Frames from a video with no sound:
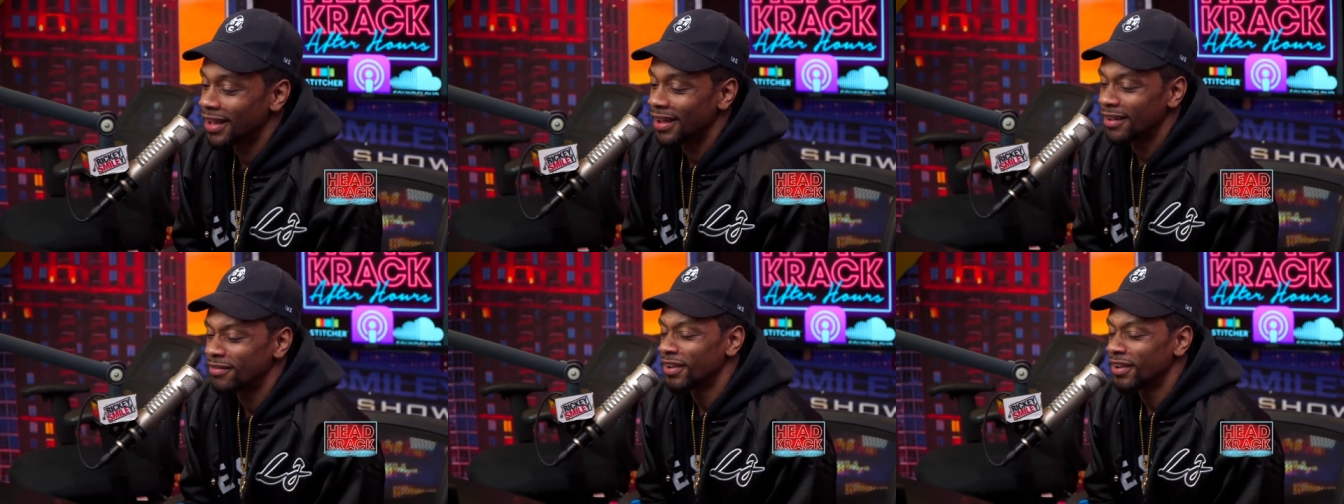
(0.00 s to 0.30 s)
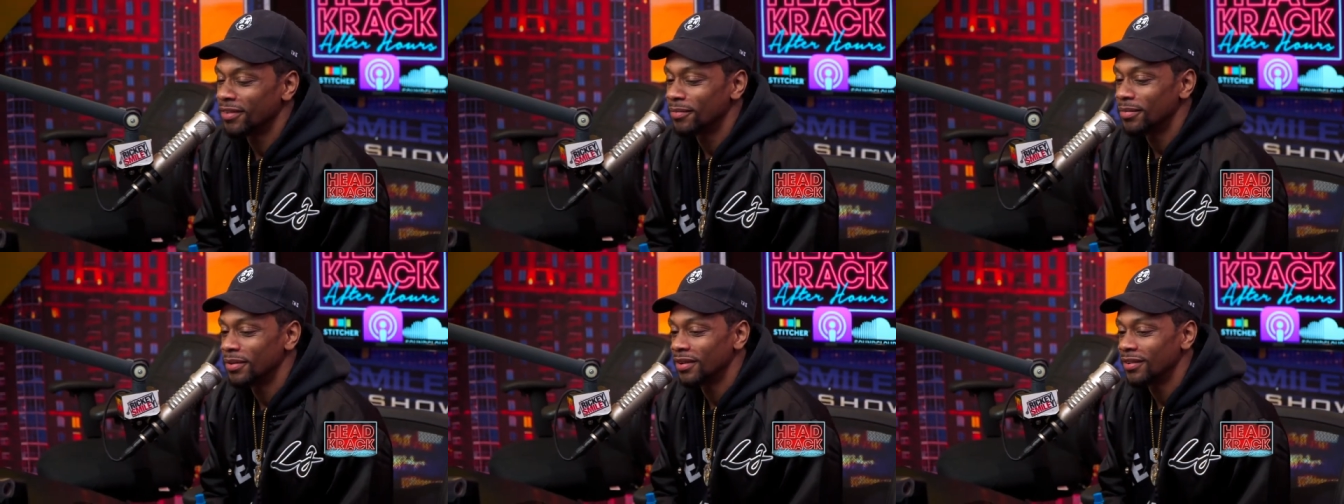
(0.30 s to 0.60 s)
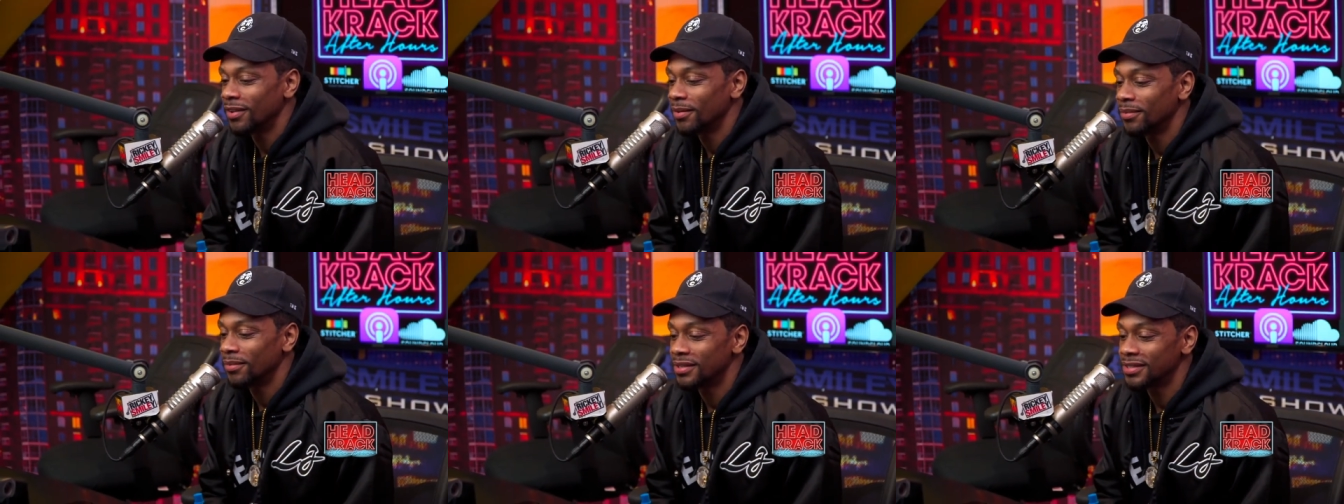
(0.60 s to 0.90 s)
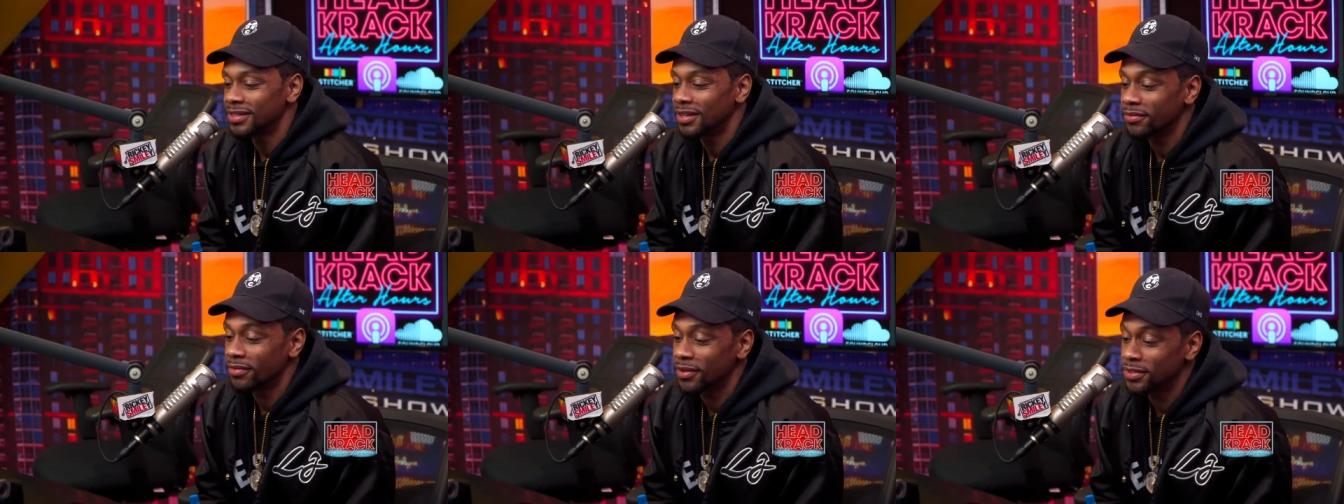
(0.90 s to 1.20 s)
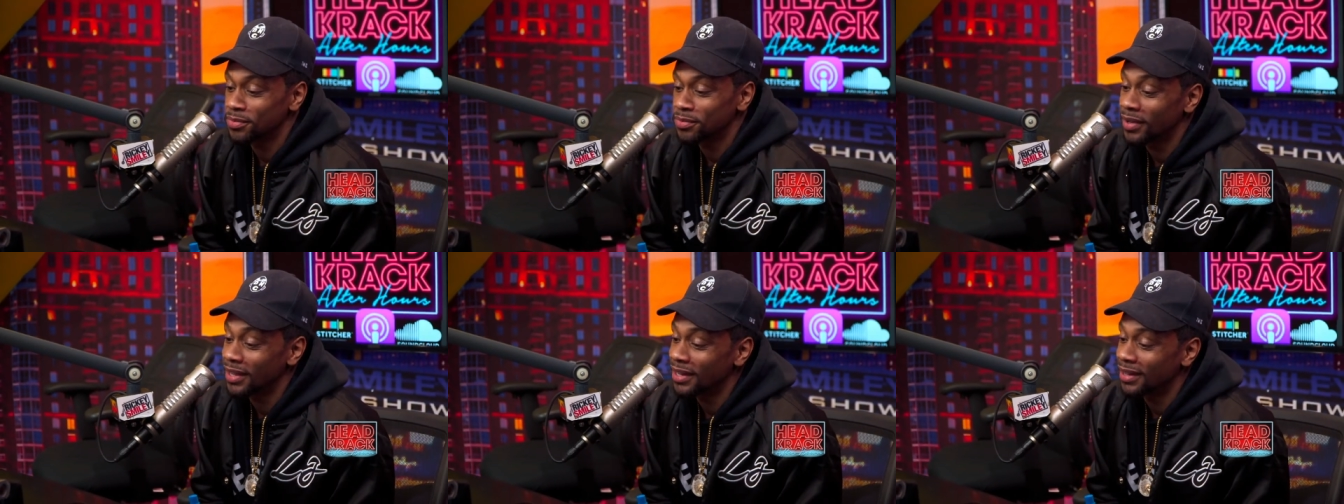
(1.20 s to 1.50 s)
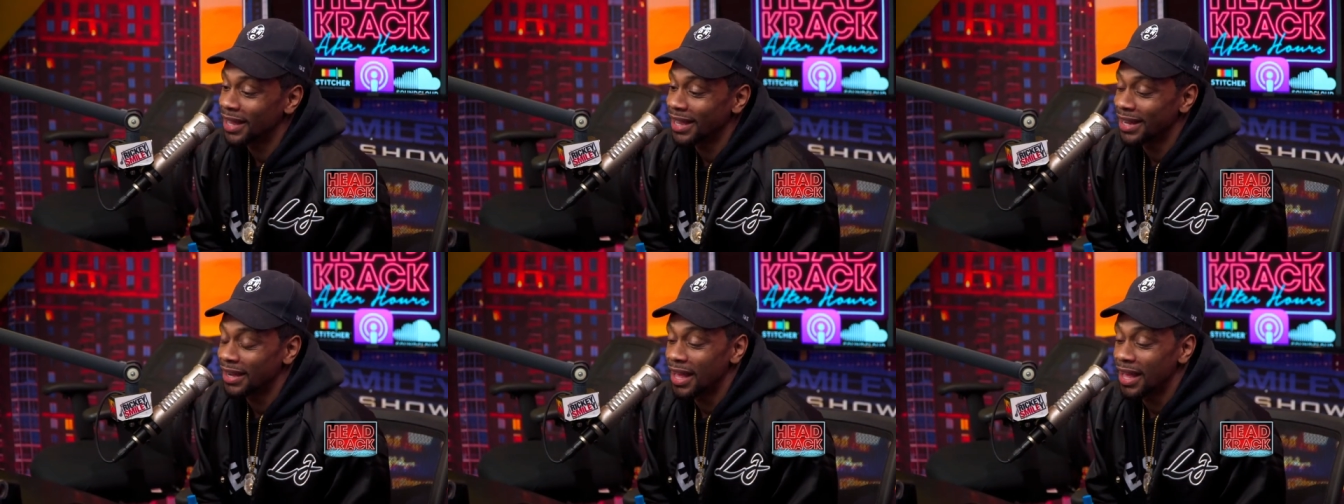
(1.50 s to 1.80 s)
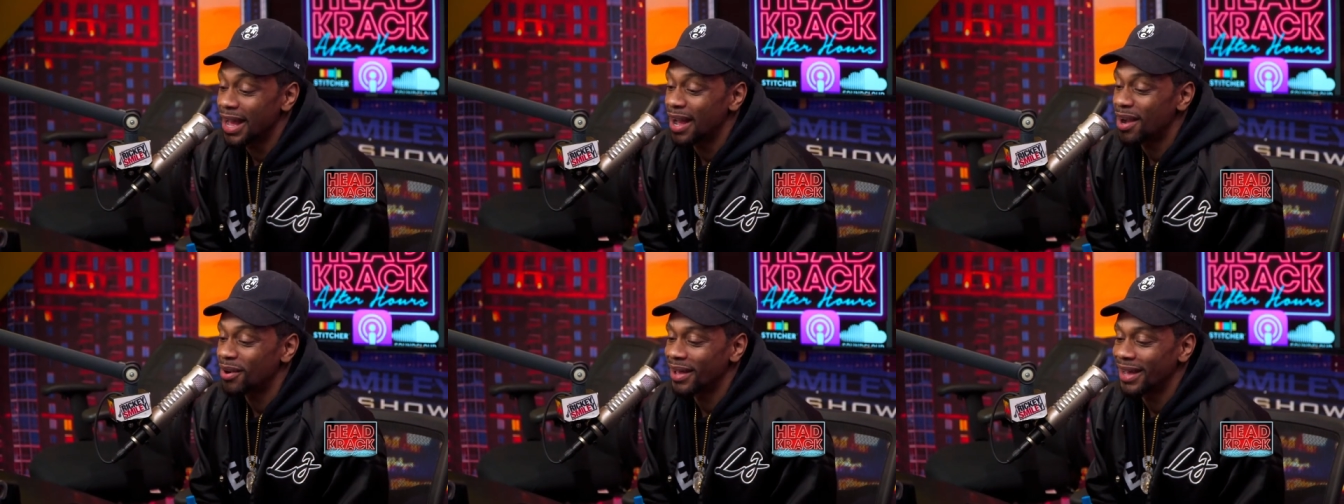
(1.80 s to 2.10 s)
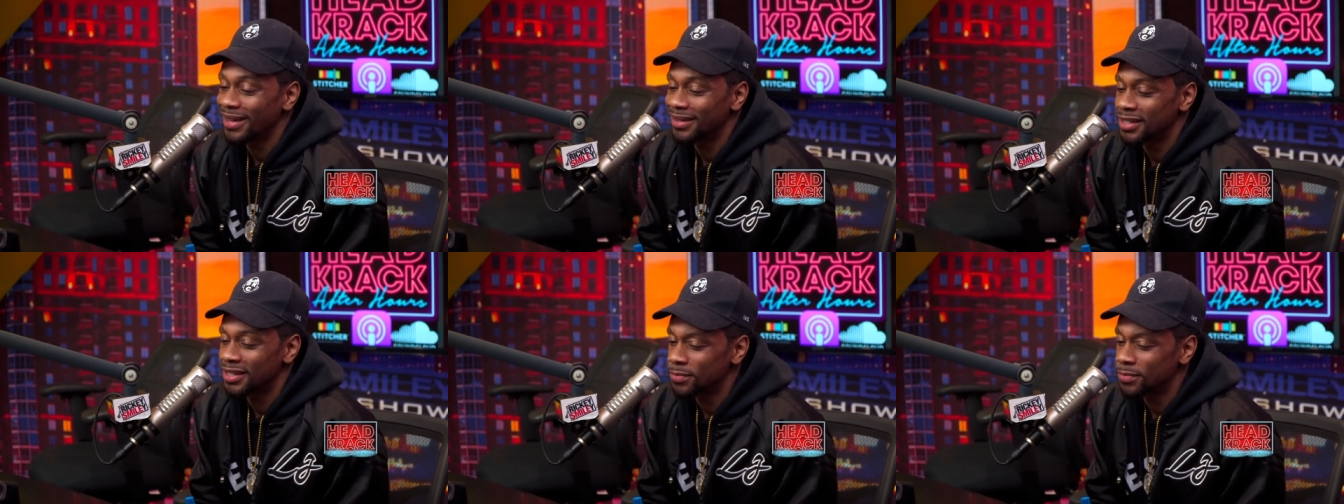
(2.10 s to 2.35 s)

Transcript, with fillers: I've never been a double X L freshman, and like now at